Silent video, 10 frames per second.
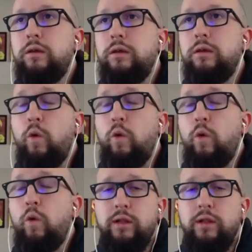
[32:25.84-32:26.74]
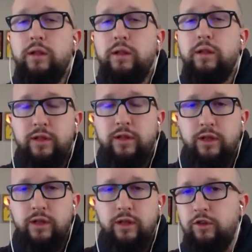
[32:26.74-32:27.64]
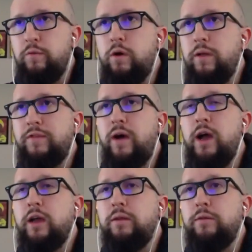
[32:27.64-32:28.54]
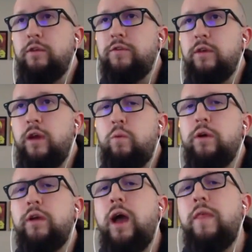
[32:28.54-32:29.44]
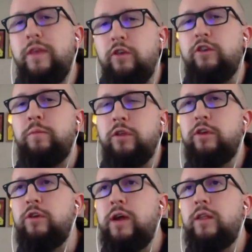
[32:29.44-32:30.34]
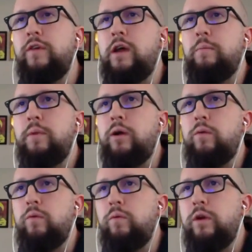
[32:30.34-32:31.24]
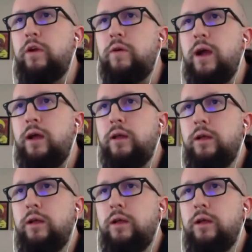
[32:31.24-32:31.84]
unless you want to eat shit and do it, like there's nothing wrong. That's fine. You just I think you should be clear ahead of time about where you're at.